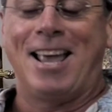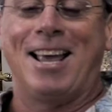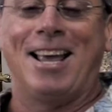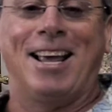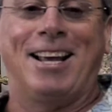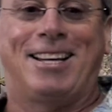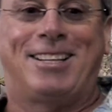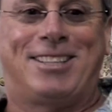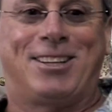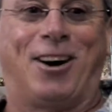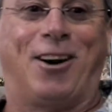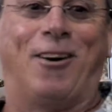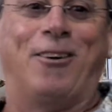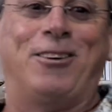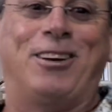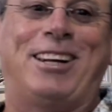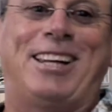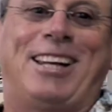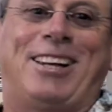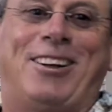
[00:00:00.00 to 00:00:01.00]
He
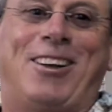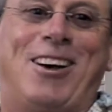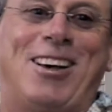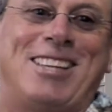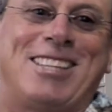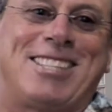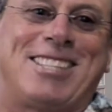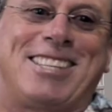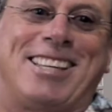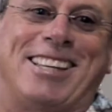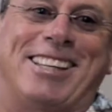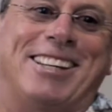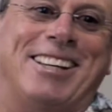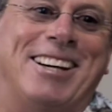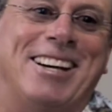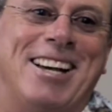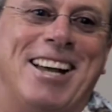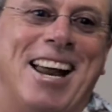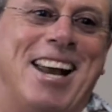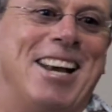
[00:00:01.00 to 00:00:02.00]
totally lost it,
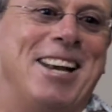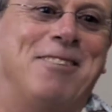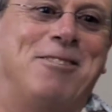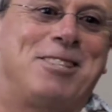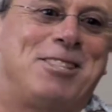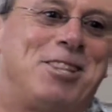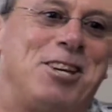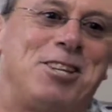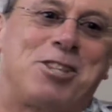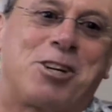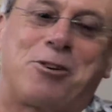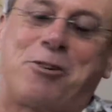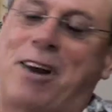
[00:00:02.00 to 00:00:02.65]
and it was just